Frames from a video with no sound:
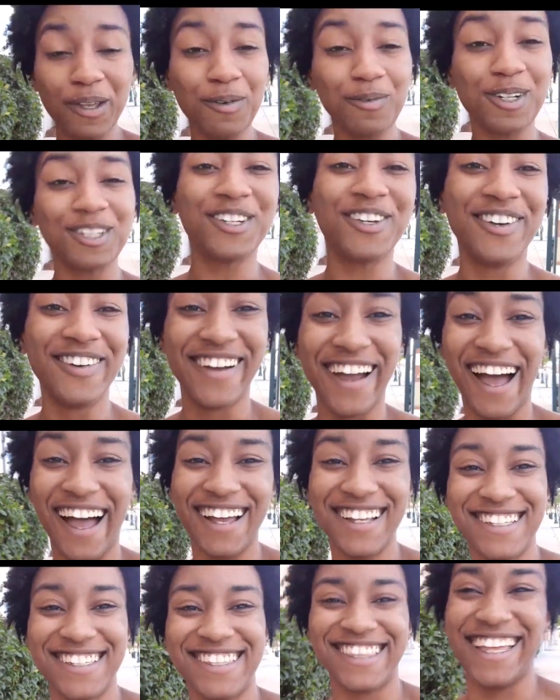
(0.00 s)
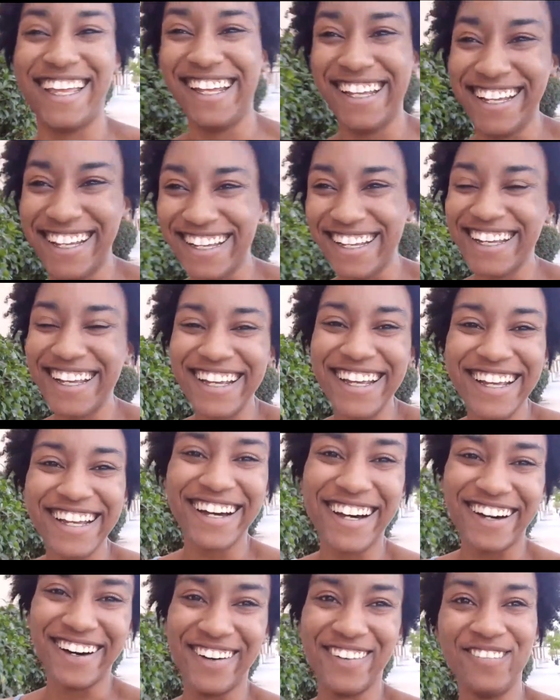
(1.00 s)
what you guys think.
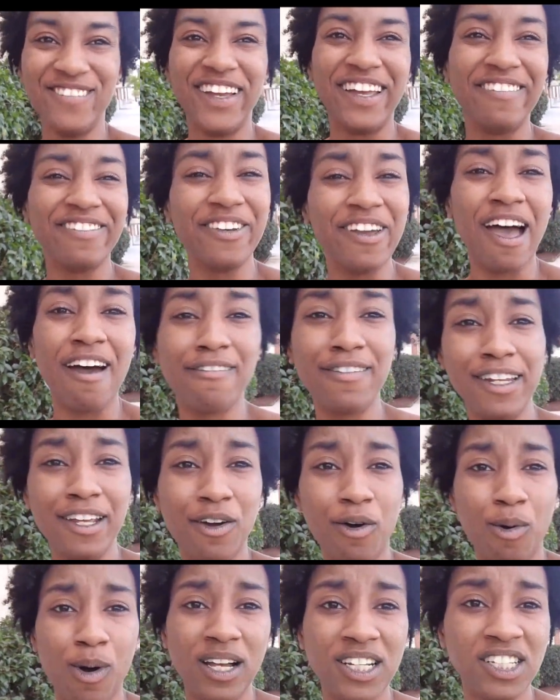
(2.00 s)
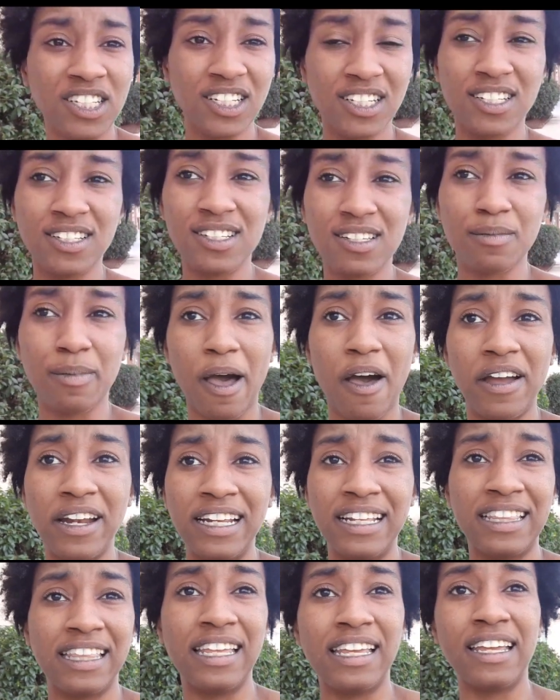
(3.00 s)
If you have any questions about
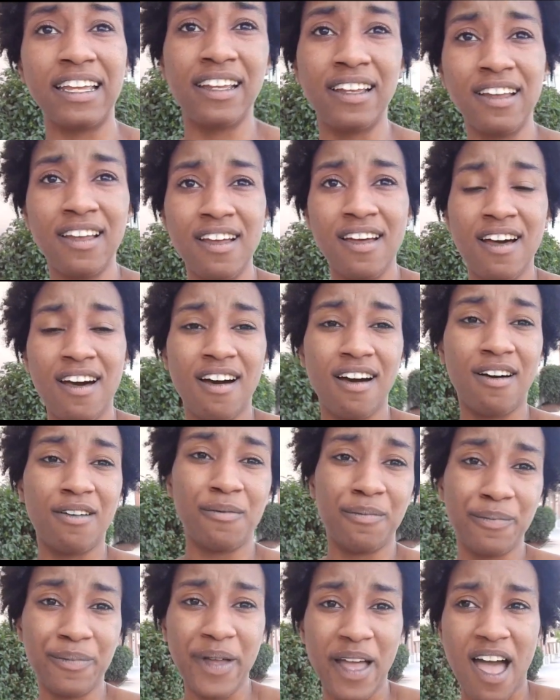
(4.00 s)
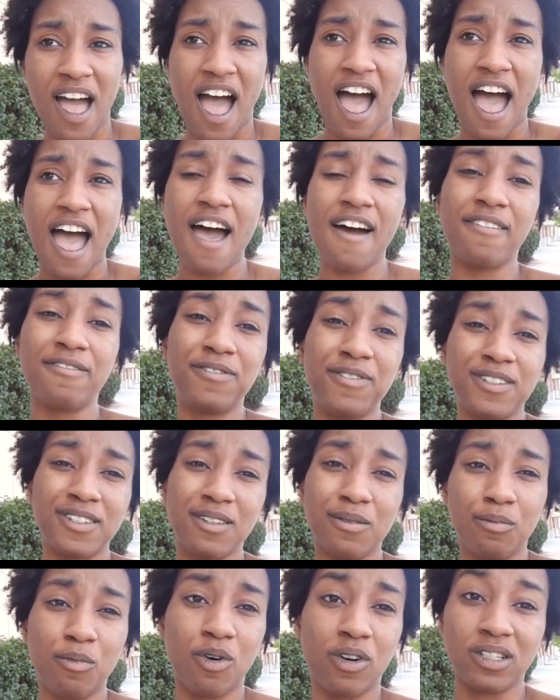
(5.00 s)
anything, I have
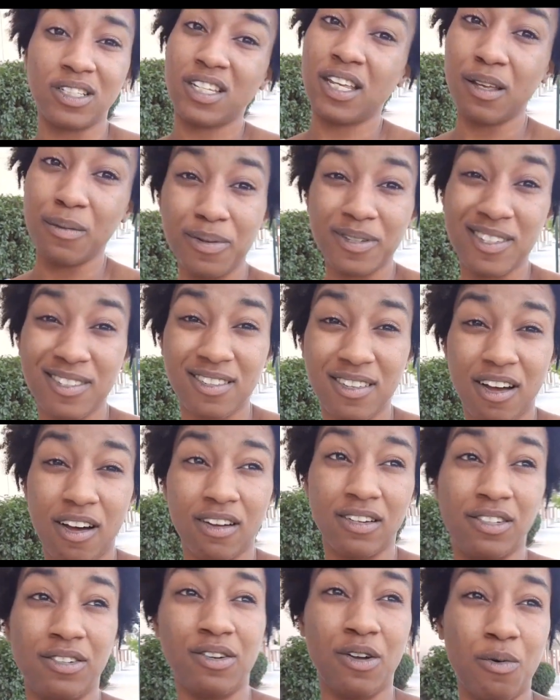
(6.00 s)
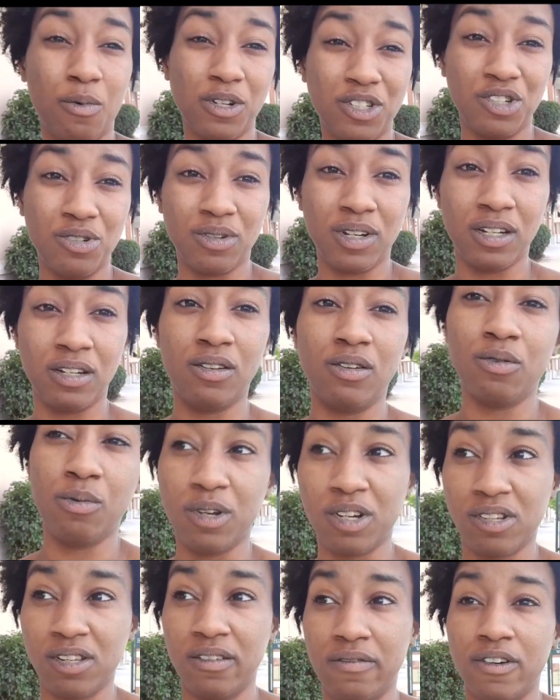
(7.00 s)
some more tips on, you know, what you can do
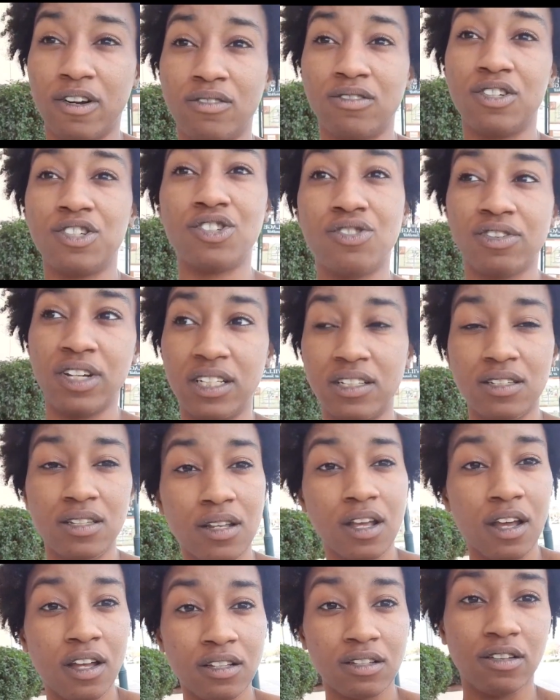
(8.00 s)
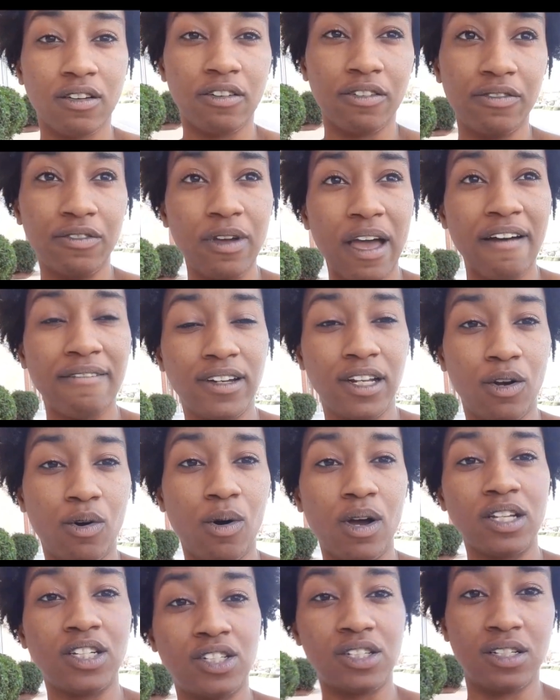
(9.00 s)
when you're living on the streets. So if you have any
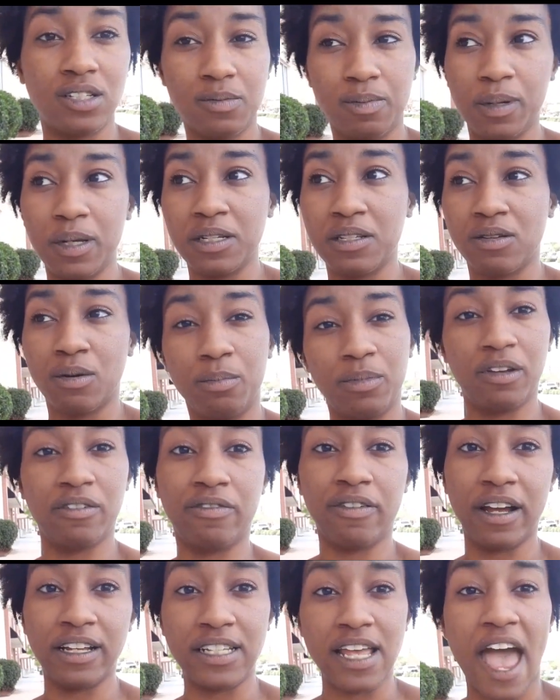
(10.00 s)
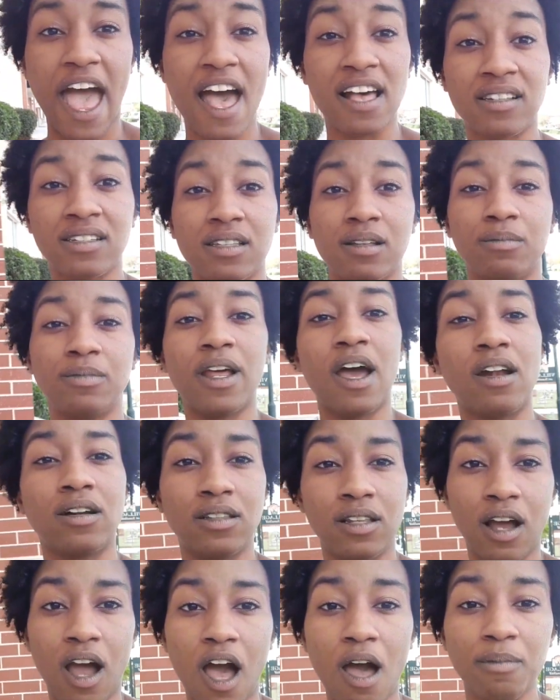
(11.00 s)
questions, please don't be afraid to ask them down
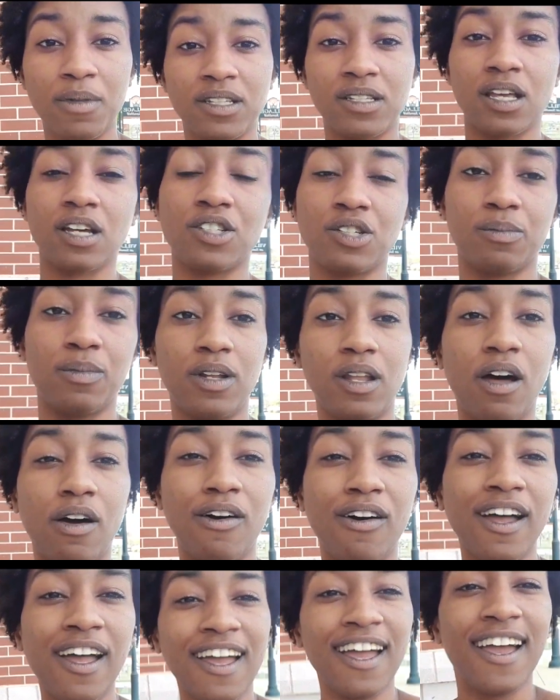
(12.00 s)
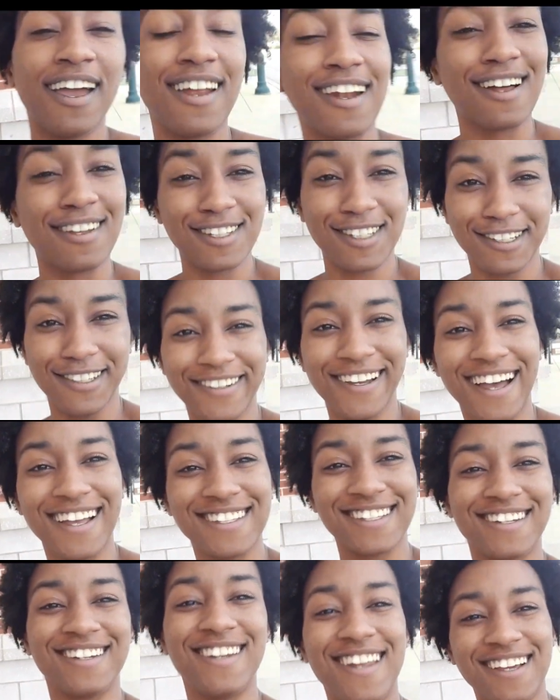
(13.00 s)
in the comment section below, and I'll see you
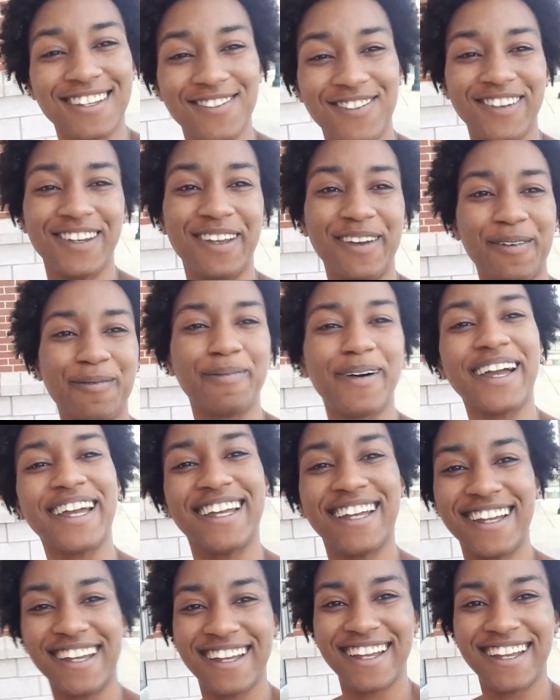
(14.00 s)
guys in the next video. Bye.